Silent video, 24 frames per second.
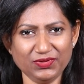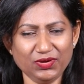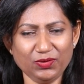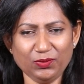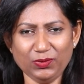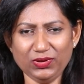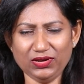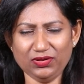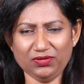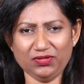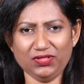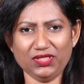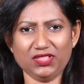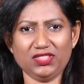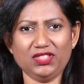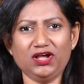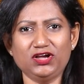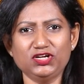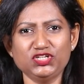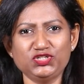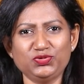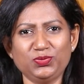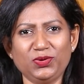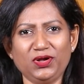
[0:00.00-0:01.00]
We know the
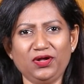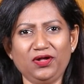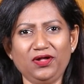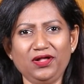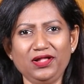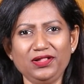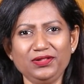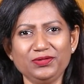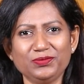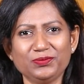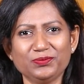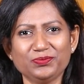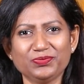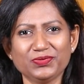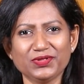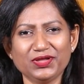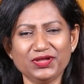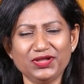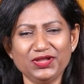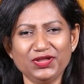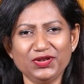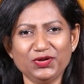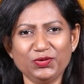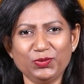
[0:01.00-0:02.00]
Taj Mahal.
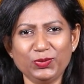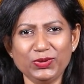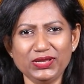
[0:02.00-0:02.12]
You know,